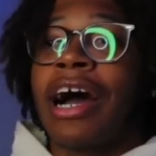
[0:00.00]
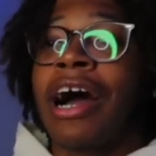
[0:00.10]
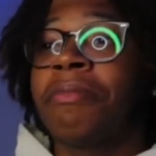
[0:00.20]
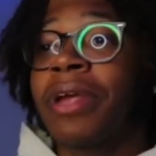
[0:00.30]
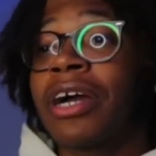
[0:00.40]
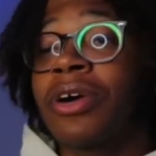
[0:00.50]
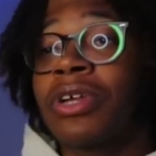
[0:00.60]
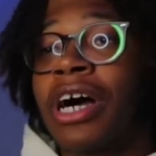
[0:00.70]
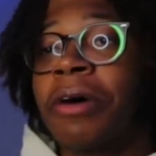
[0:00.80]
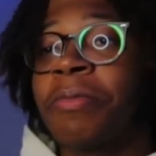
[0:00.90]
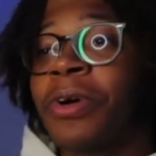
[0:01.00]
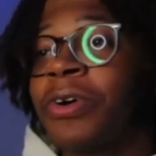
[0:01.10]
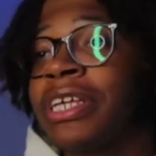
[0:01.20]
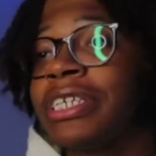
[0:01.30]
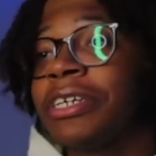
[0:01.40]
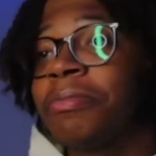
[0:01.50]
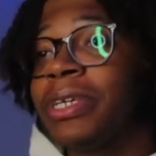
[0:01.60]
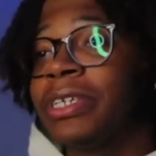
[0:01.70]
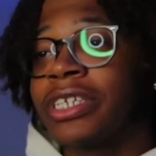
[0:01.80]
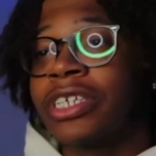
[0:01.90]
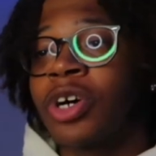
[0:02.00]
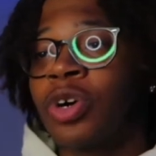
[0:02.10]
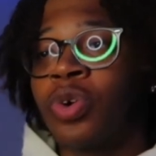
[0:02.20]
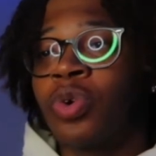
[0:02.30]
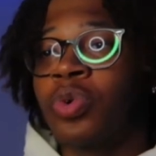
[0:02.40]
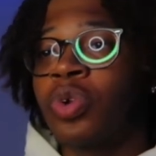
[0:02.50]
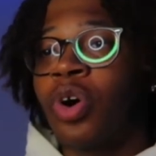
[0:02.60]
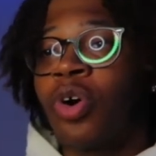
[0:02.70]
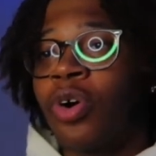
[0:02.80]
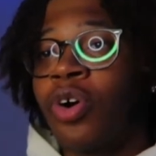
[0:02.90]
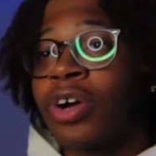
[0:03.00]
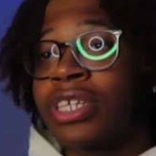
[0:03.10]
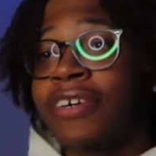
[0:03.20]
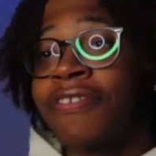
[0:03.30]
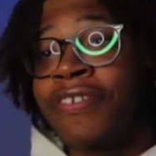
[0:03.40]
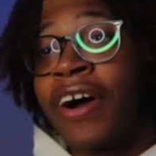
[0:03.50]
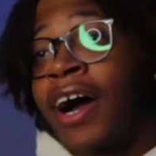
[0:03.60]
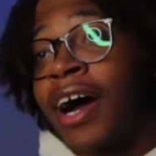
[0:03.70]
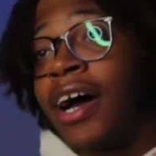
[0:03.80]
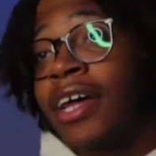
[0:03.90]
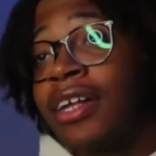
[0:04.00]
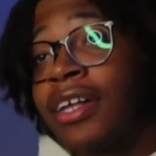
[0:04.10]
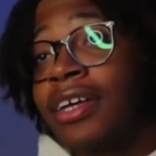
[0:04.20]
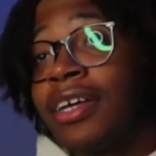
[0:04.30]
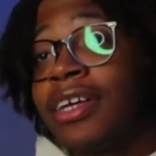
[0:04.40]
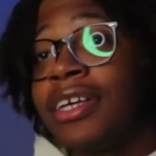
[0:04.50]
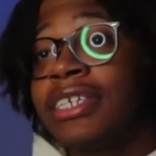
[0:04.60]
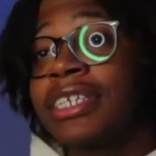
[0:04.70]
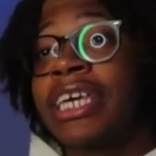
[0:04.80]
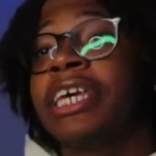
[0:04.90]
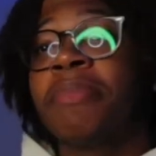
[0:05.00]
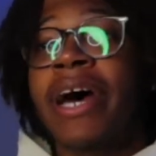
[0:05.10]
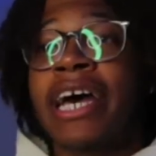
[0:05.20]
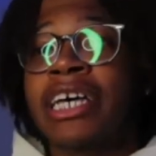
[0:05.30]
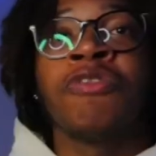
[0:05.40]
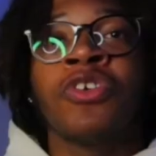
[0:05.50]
I'm not gonna lie, bro, it took me so long to find ski masks.